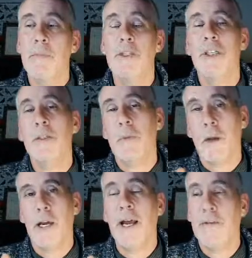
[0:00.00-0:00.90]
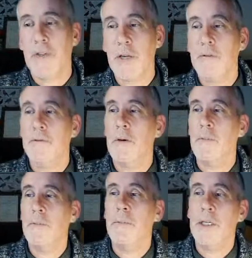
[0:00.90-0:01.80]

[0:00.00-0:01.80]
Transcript: which is what I have suffered from